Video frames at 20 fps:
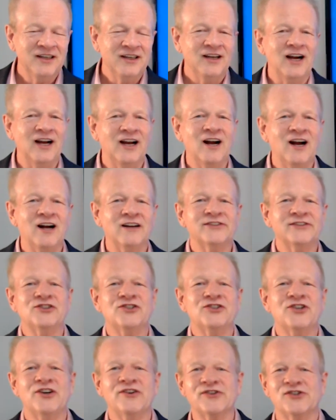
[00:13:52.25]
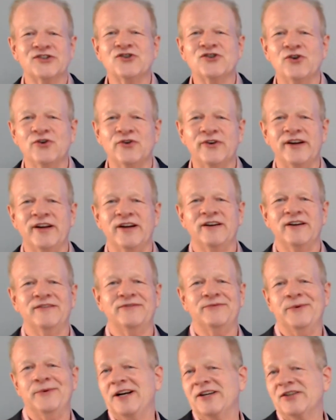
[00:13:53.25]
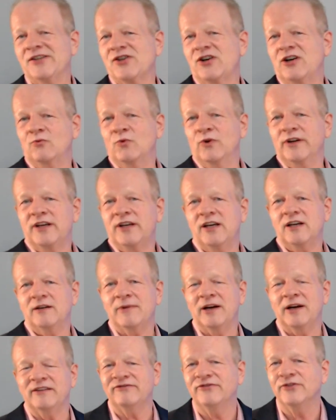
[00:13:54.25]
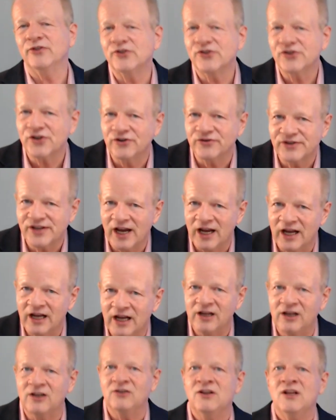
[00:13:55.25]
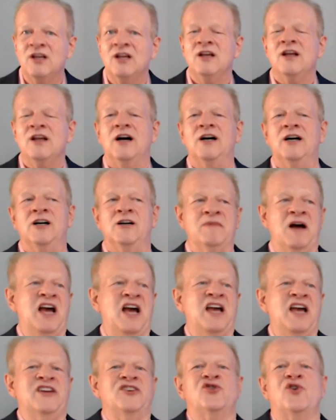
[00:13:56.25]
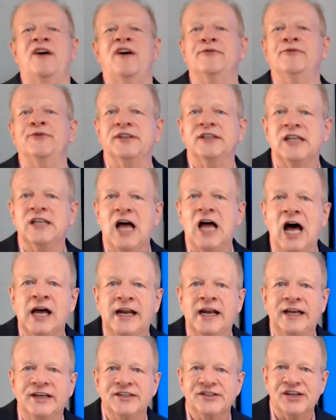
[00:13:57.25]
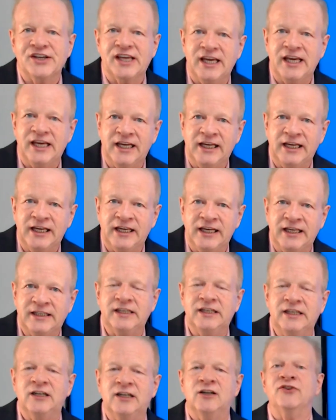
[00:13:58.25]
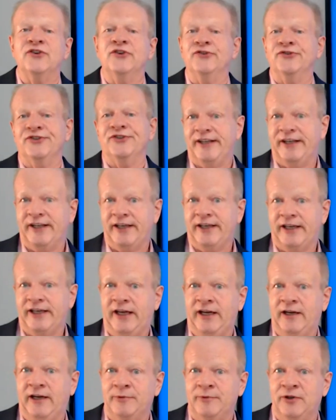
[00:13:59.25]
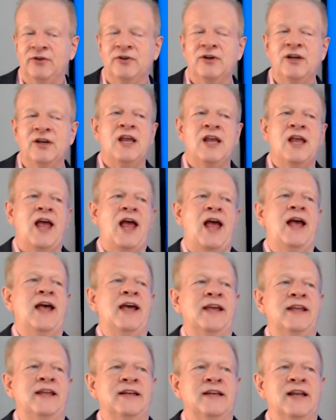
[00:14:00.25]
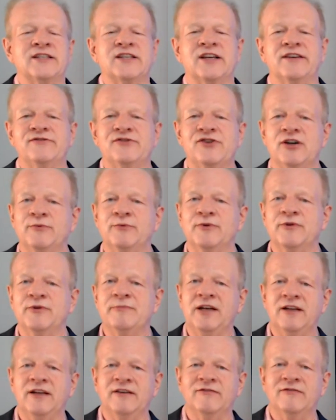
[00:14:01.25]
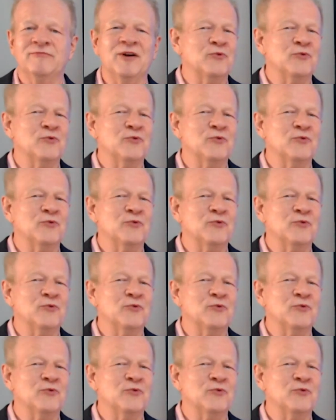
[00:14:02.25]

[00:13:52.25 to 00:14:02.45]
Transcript: I often share the story of when I started working at my first hotel. I had traveled a lot as a kid, you know, usually in a camper. And as I've shared with many of my